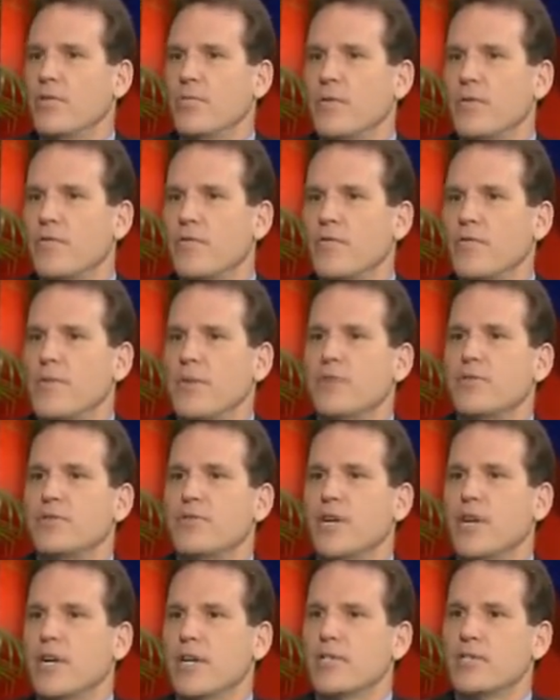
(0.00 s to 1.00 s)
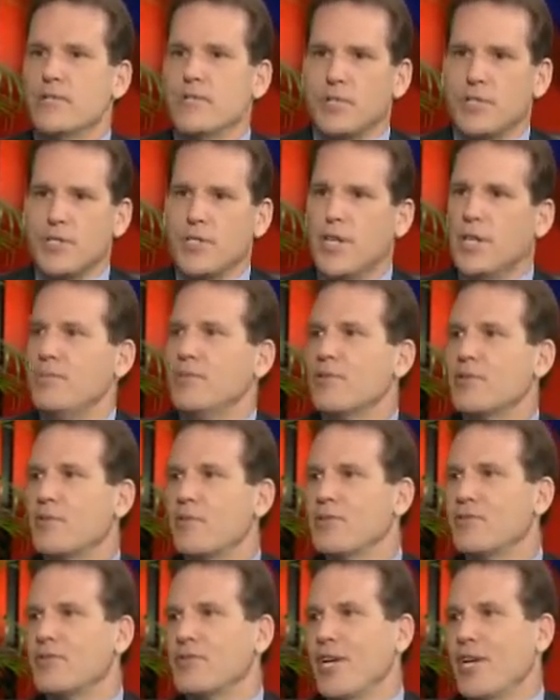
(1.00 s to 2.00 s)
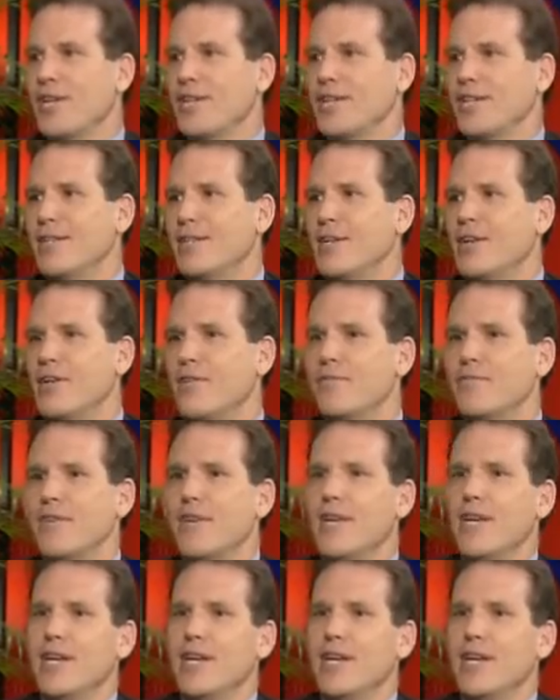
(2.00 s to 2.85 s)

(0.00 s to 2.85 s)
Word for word: removed from their drugs, steeped in Christianity and love,